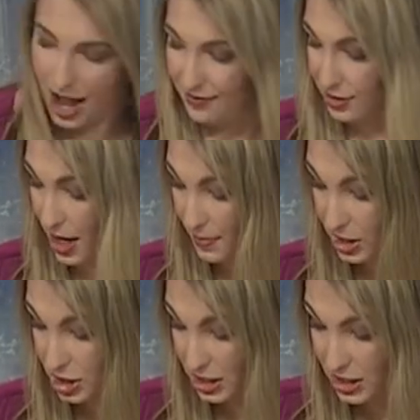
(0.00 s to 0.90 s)
I forgot my
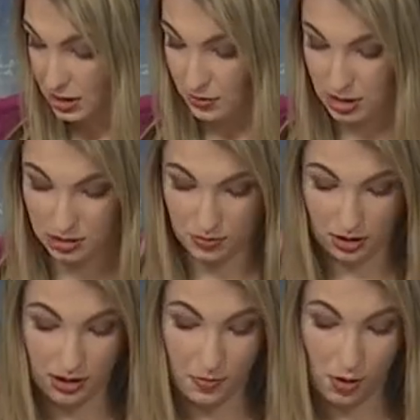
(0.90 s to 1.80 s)
cheese, which is
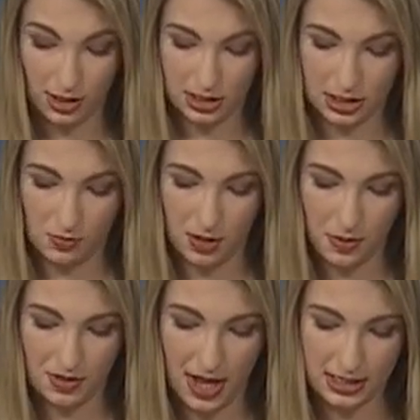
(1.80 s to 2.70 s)
really important because you want to
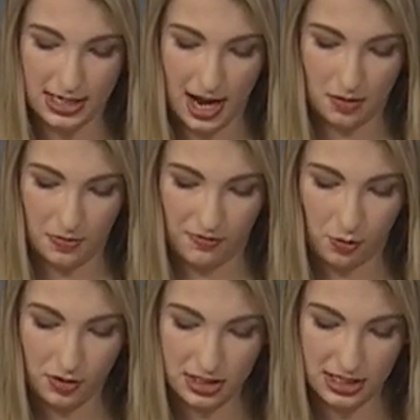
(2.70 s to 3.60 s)
put that down
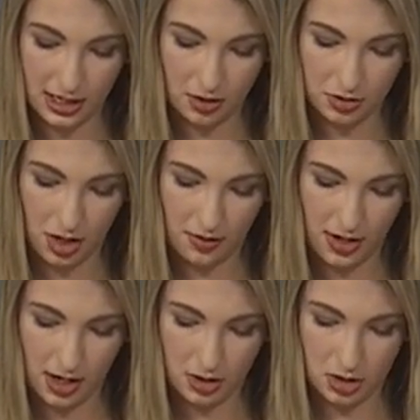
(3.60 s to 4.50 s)
before the steak goes on
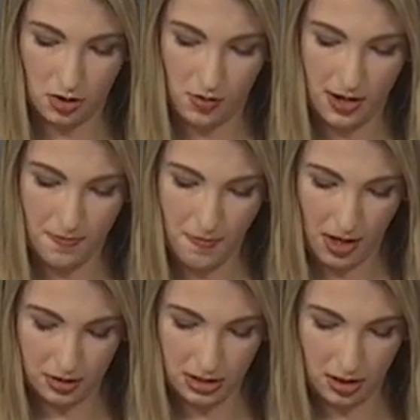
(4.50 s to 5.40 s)
there so it
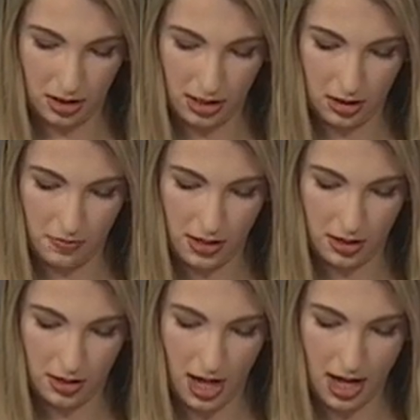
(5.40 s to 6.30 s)
melts a little
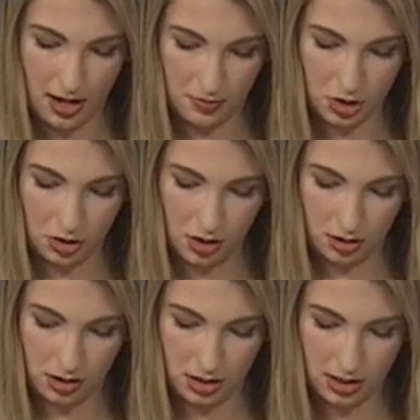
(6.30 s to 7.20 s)
bit. I am
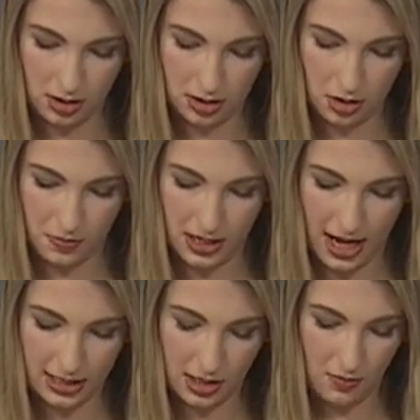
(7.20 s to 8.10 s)
struggling to get this open
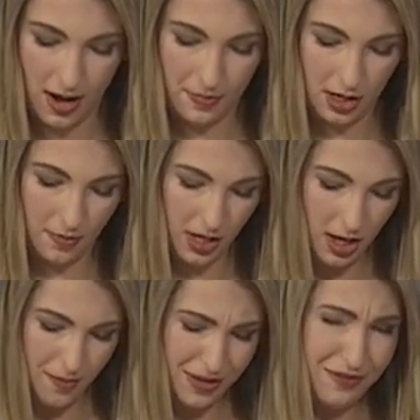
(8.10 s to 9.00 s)
as I wrap it up,
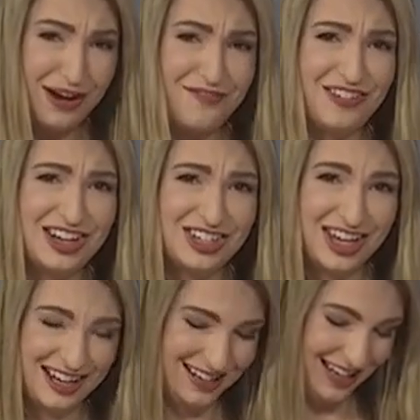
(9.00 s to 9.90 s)
but I want to finish
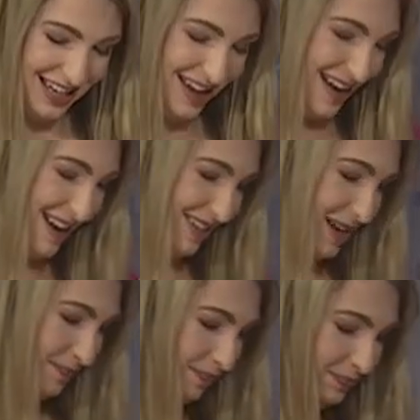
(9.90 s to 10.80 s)
it. All
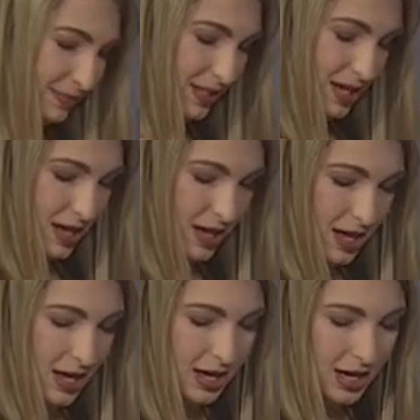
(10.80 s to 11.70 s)
right.
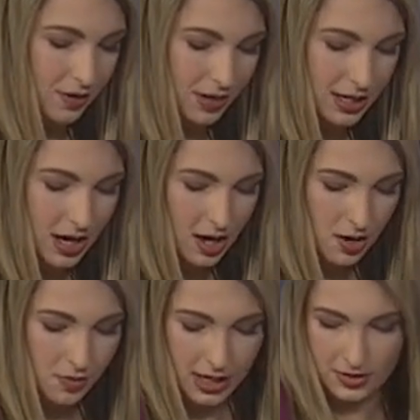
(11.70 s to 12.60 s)
Here we
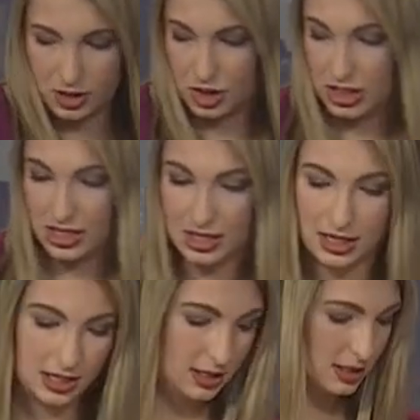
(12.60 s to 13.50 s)
go. We got the
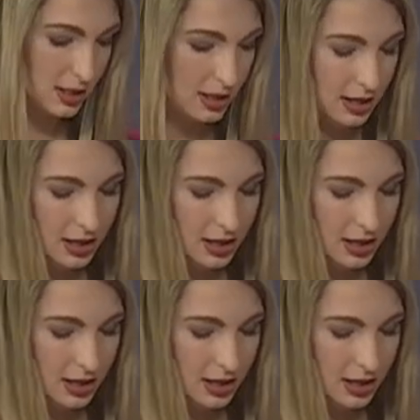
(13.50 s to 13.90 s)
cheese.